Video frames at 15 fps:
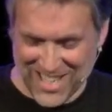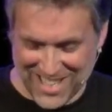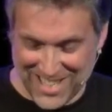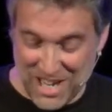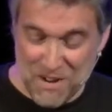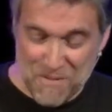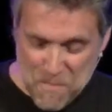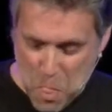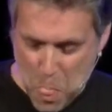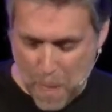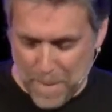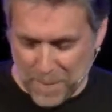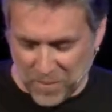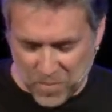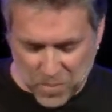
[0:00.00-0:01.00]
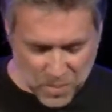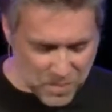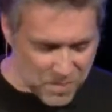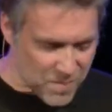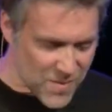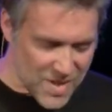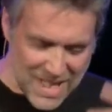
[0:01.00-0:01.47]
good. So,
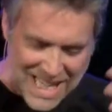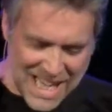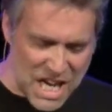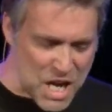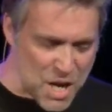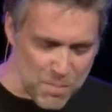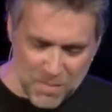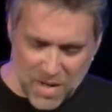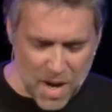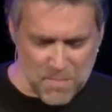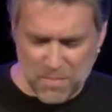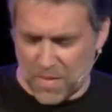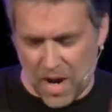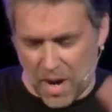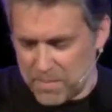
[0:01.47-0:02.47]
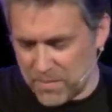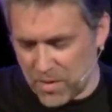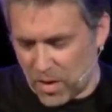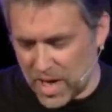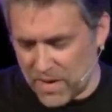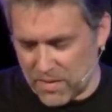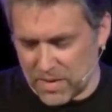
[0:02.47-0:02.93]
um, I'm, I'm
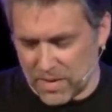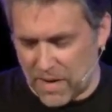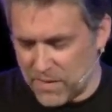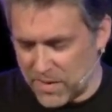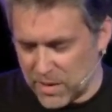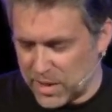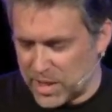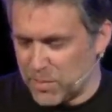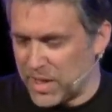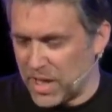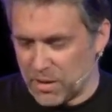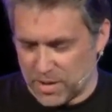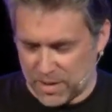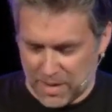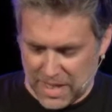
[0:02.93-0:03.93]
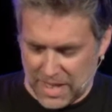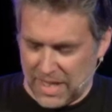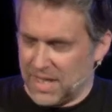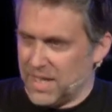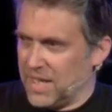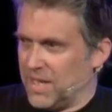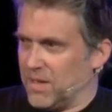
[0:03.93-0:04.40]
not even, haven't even looked at my notes,
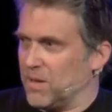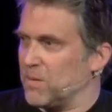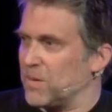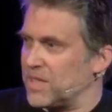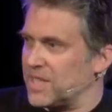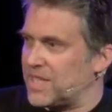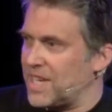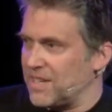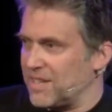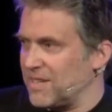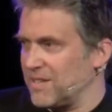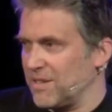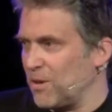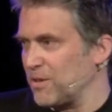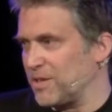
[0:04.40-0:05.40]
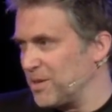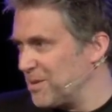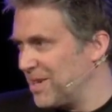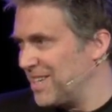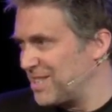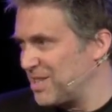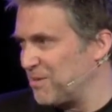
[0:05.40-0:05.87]
which I tend not to
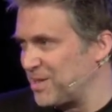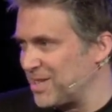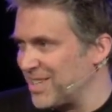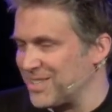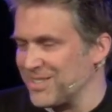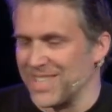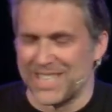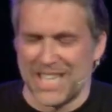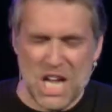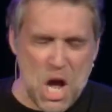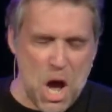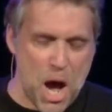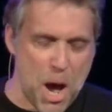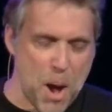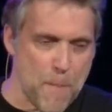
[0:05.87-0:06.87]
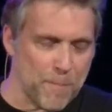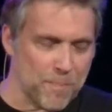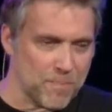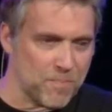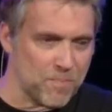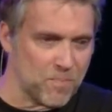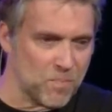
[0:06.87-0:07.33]
as I'm starting this. Um,